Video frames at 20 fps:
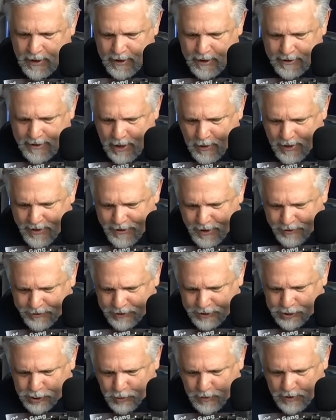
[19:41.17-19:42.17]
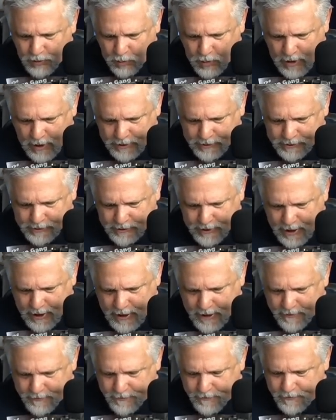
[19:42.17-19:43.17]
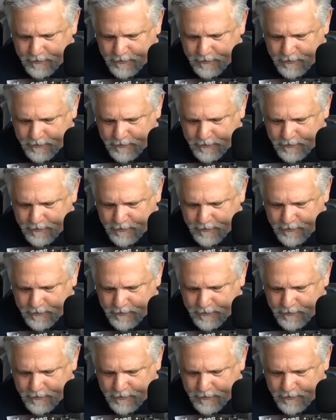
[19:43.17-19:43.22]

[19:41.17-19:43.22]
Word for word: Now, I thought this one was a